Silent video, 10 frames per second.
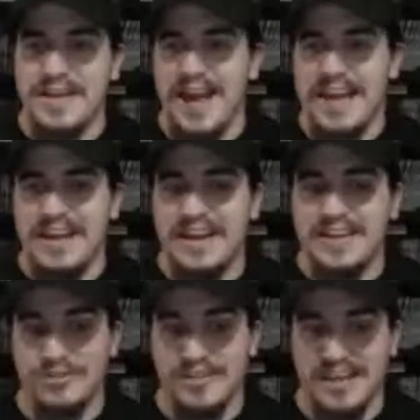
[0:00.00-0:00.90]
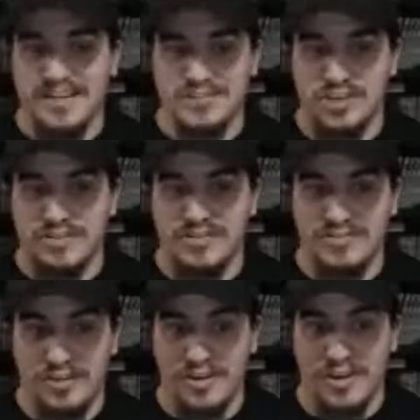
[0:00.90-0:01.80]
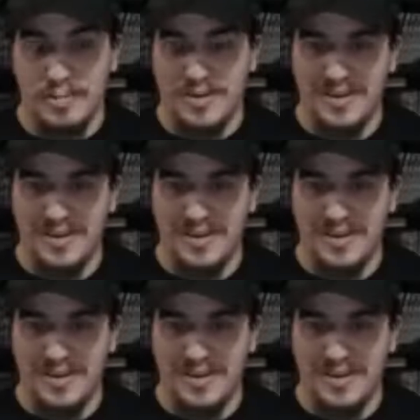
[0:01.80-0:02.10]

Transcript: I cannot drink that shit straight up.